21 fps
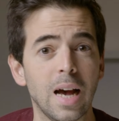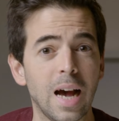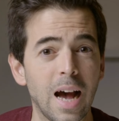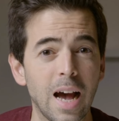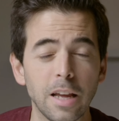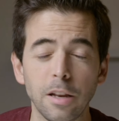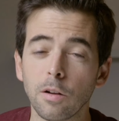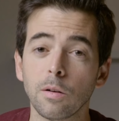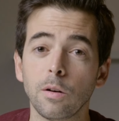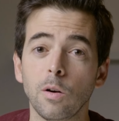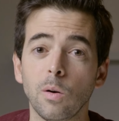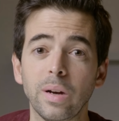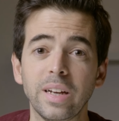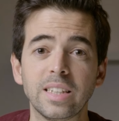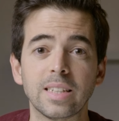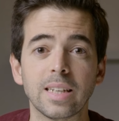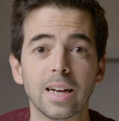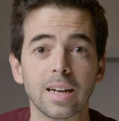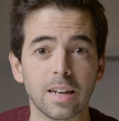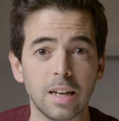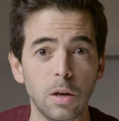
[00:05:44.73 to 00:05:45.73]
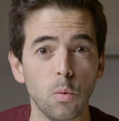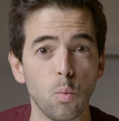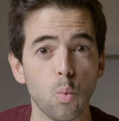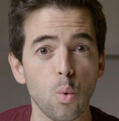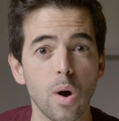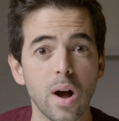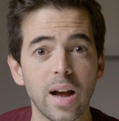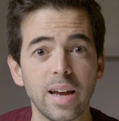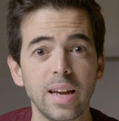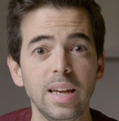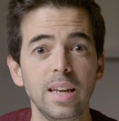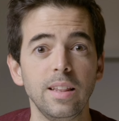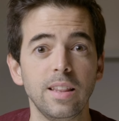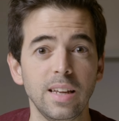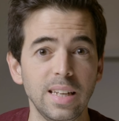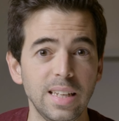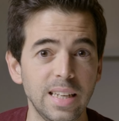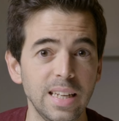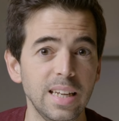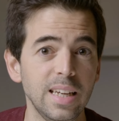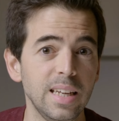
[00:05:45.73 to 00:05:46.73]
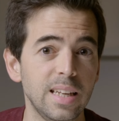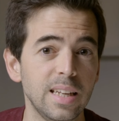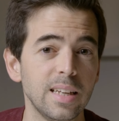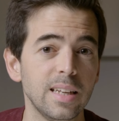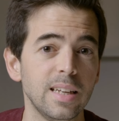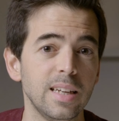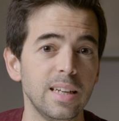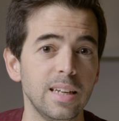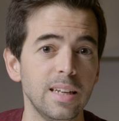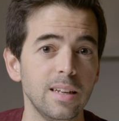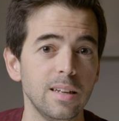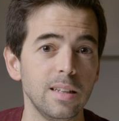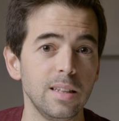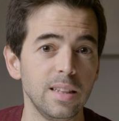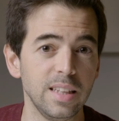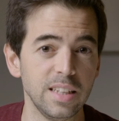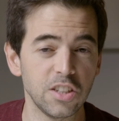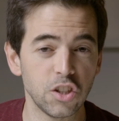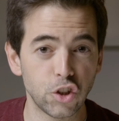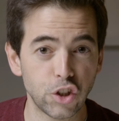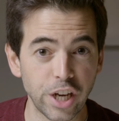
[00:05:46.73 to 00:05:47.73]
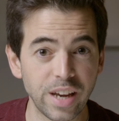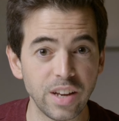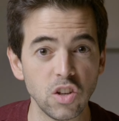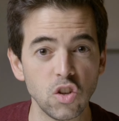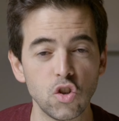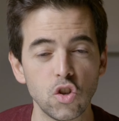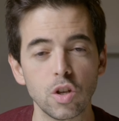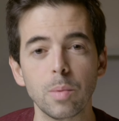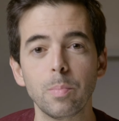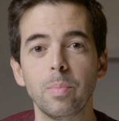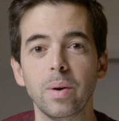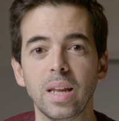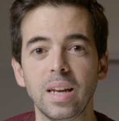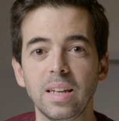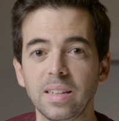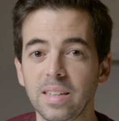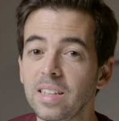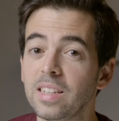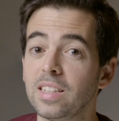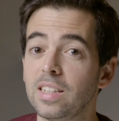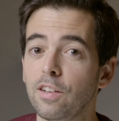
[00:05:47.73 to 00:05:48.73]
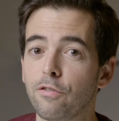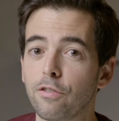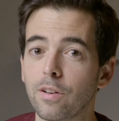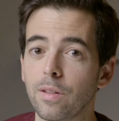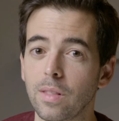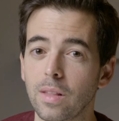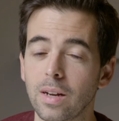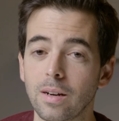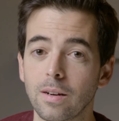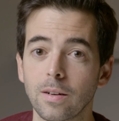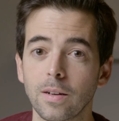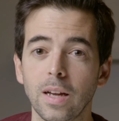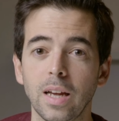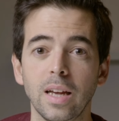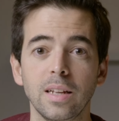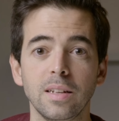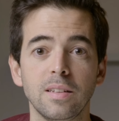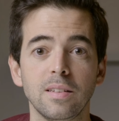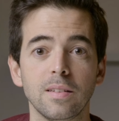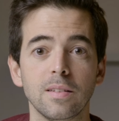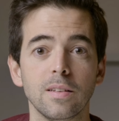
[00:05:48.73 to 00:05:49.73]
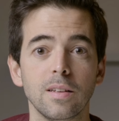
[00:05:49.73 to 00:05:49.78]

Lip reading: I don't know exactly why they did this change, but it is different there, and